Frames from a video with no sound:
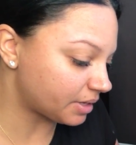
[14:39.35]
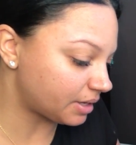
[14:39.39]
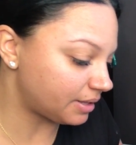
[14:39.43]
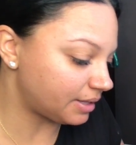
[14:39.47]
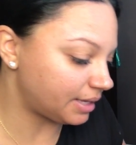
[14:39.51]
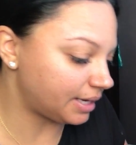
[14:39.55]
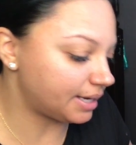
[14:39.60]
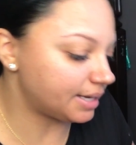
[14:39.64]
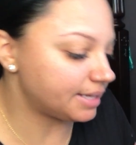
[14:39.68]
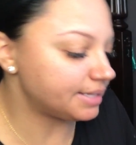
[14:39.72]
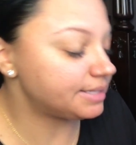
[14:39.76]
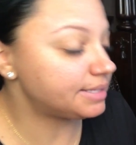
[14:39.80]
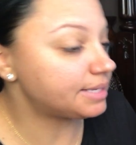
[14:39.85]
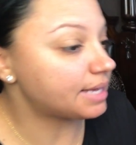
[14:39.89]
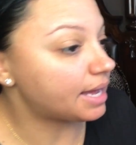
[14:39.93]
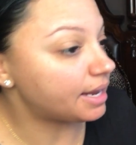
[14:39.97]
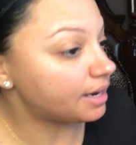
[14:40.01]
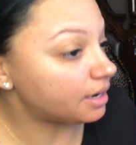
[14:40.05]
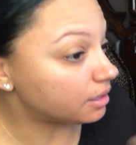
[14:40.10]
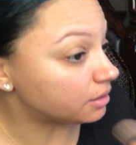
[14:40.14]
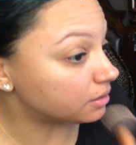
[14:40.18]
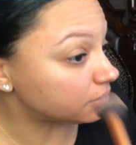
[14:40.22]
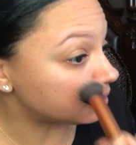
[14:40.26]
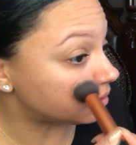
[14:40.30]
Like I
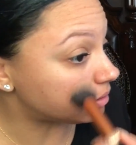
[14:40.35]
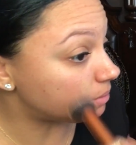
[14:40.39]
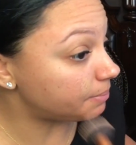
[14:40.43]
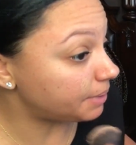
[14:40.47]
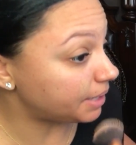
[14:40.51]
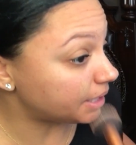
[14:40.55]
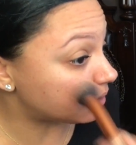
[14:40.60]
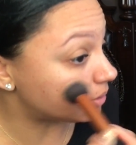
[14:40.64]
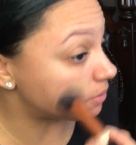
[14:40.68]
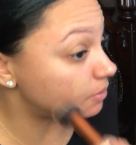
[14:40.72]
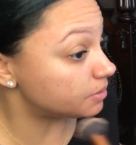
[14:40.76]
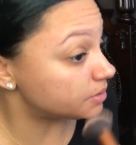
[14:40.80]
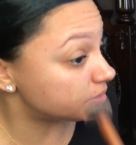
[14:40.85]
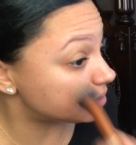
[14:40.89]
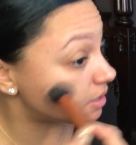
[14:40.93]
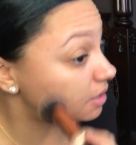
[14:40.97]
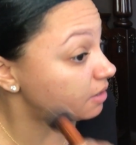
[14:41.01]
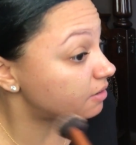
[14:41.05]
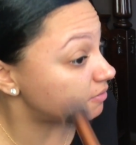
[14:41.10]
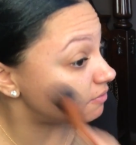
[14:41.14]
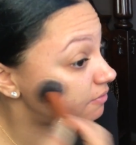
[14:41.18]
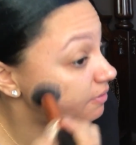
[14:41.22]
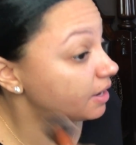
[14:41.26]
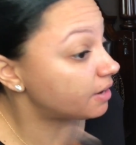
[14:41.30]
said, a little bit goes
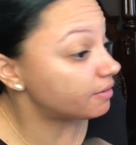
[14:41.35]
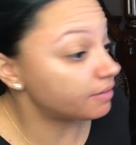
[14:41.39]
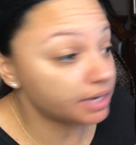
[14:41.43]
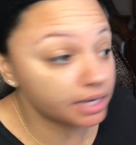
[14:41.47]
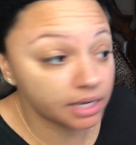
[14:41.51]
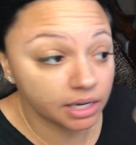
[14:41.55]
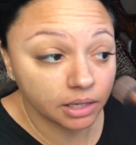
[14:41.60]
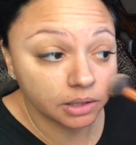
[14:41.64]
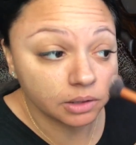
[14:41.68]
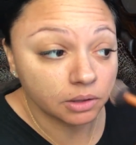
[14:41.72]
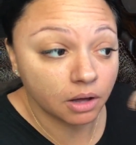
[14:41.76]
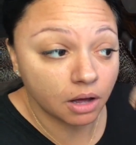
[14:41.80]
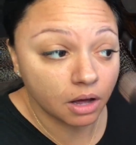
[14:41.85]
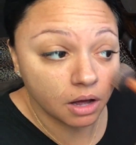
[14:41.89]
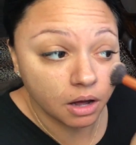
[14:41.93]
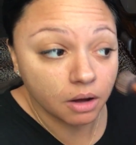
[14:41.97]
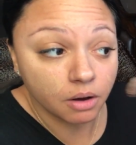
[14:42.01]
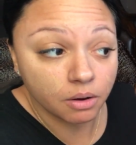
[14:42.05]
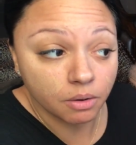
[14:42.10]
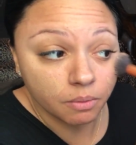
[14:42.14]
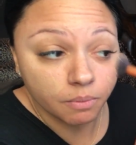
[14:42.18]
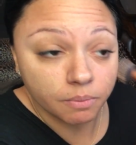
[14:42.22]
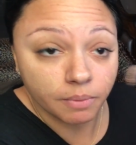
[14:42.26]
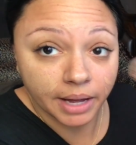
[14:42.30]
a very
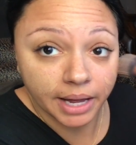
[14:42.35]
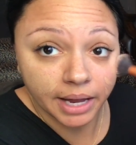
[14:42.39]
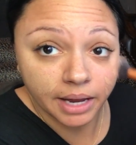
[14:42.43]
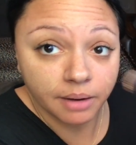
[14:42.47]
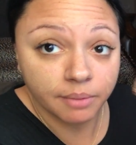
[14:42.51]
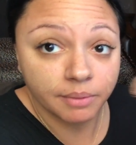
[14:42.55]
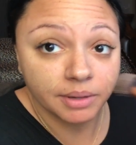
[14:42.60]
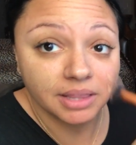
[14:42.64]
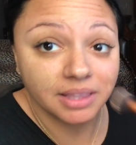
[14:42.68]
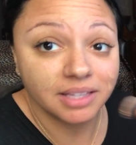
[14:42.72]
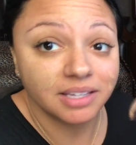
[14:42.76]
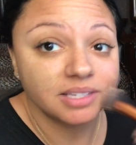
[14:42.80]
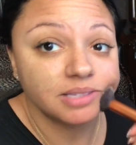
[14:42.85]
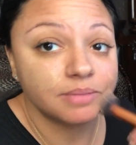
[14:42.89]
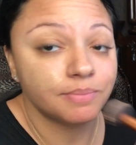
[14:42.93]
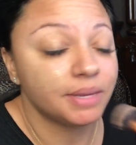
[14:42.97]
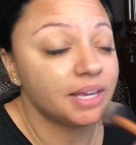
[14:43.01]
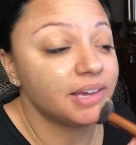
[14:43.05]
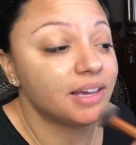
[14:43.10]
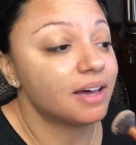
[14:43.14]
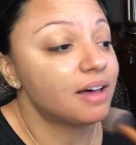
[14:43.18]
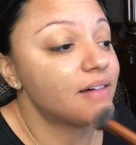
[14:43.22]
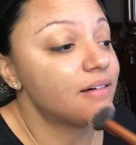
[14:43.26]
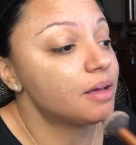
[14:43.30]
long way with this
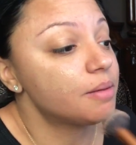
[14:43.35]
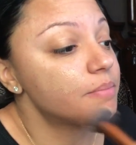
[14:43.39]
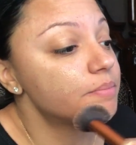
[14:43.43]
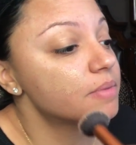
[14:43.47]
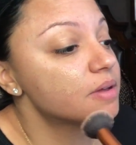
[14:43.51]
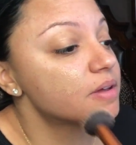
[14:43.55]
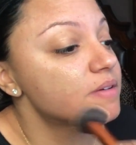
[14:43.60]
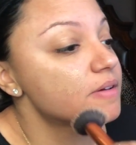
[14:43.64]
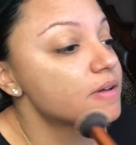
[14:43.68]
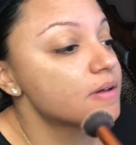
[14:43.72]
makeup.